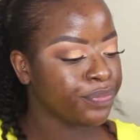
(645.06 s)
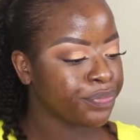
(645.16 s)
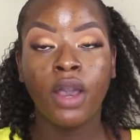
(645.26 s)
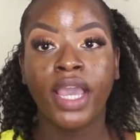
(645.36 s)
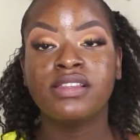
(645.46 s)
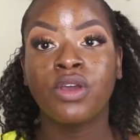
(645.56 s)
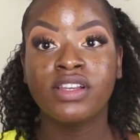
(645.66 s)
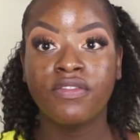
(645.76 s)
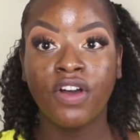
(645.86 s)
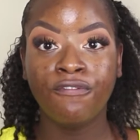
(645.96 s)
Okay, so
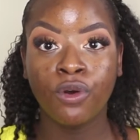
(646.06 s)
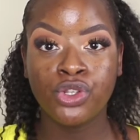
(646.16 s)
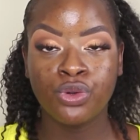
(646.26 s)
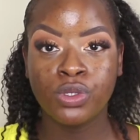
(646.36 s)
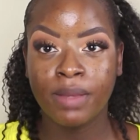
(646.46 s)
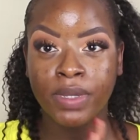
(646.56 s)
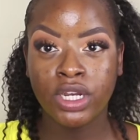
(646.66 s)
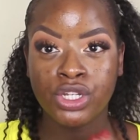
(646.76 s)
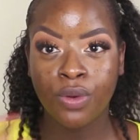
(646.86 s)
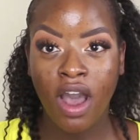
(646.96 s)
because I've got 4 tools, I'm
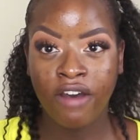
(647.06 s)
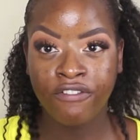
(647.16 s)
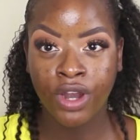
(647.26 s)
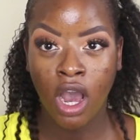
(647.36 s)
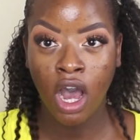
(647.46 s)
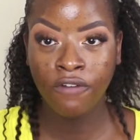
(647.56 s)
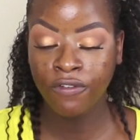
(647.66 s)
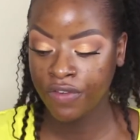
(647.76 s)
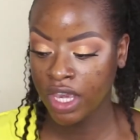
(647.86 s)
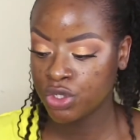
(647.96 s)
going to do half and half
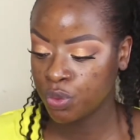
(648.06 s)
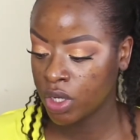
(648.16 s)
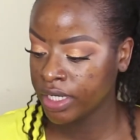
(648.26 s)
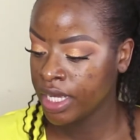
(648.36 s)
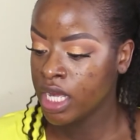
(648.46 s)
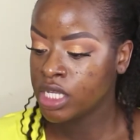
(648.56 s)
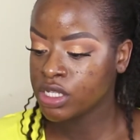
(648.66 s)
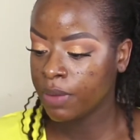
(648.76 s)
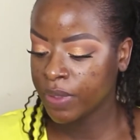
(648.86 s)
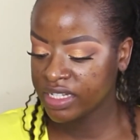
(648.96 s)
of each one.
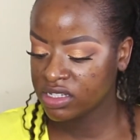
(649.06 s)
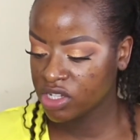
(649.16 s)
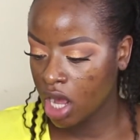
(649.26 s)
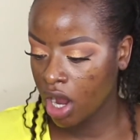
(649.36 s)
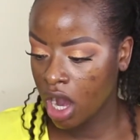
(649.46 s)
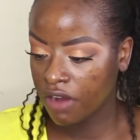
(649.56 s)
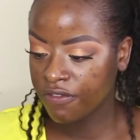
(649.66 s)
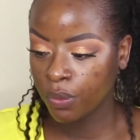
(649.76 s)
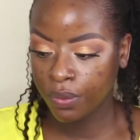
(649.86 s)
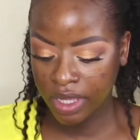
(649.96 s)
So I'm going to start
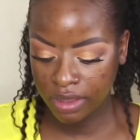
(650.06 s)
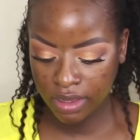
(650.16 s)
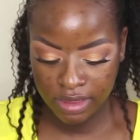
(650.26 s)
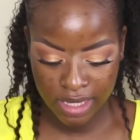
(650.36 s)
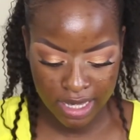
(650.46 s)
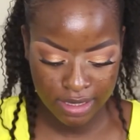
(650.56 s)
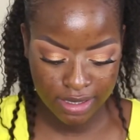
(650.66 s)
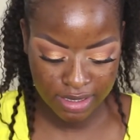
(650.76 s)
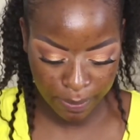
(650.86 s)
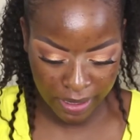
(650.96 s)
off with the
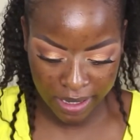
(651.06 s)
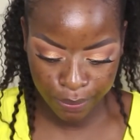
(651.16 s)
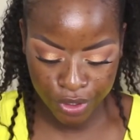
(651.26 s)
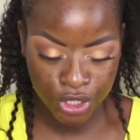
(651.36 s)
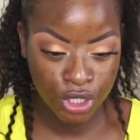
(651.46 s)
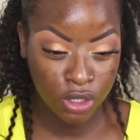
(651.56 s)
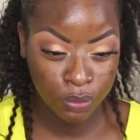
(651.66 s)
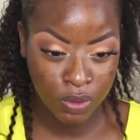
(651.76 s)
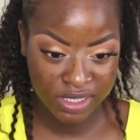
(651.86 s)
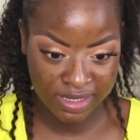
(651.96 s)
stippling brush
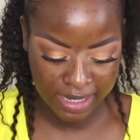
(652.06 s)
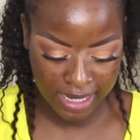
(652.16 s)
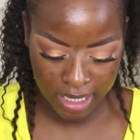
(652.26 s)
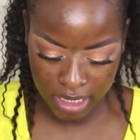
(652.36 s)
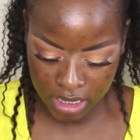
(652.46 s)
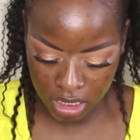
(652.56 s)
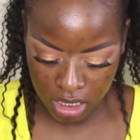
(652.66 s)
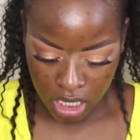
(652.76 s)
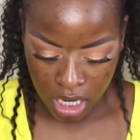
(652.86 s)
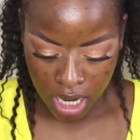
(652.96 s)
on one side
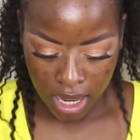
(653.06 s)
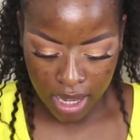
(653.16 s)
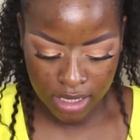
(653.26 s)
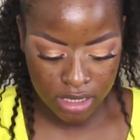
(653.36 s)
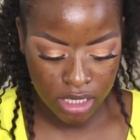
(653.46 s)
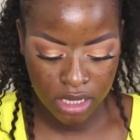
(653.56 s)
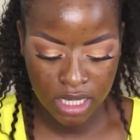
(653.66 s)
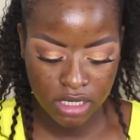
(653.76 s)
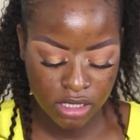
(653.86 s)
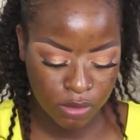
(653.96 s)
and
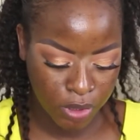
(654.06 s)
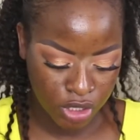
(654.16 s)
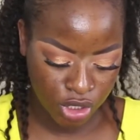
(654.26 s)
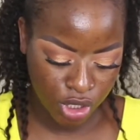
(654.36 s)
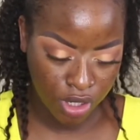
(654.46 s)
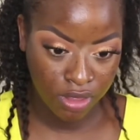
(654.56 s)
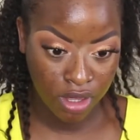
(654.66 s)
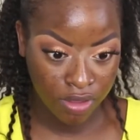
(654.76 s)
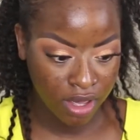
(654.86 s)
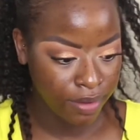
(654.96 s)
the sponge on
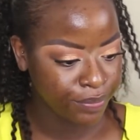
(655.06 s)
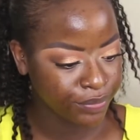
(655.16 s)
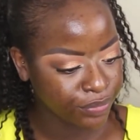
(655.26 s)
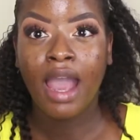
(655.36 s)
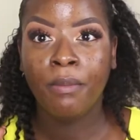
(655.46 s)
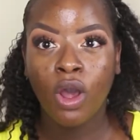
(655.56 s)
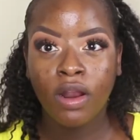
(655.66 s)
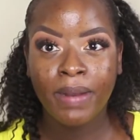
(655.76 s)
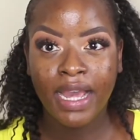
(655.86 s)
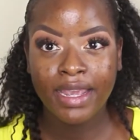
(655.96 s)
the other. I'm
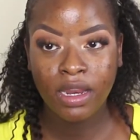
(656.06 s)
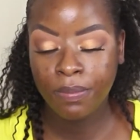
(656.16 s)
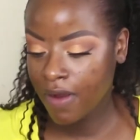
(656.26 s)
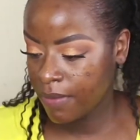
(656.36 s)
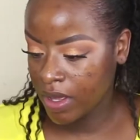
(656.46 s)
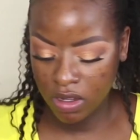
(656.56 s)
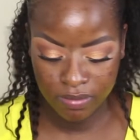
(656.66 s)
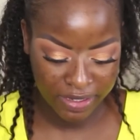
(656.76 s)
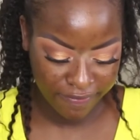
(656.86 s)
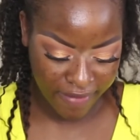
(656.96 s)
not applying any primer on
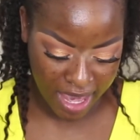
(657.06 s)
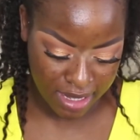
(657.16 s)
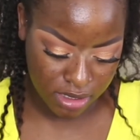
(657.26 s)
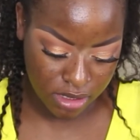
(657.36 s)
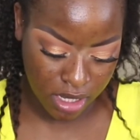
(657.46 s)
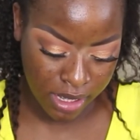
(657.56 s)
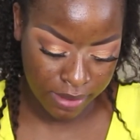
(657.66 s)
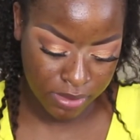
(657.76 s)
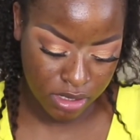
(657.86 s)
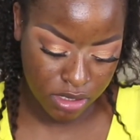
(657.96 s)
my face,
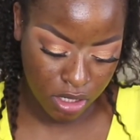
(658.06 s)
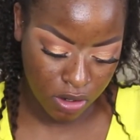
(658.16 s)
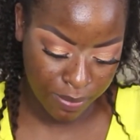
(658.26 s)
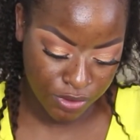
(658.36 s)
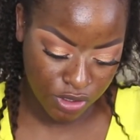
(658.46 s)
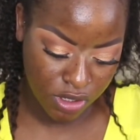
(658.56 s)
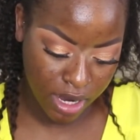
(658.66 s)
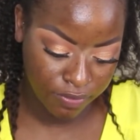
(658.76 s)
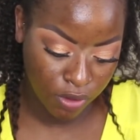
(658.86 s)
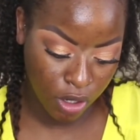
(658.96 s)
so I'm just
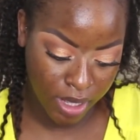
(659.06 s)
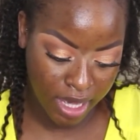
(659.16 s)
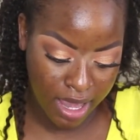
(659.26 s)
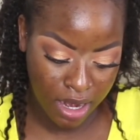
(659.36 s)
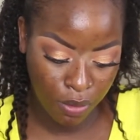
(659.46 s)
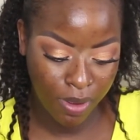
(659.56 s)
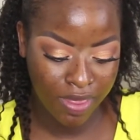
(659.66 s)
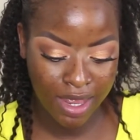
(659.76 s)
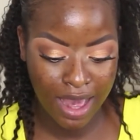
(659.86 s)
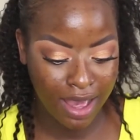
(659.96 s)
kind of going in with
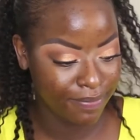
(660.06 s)
it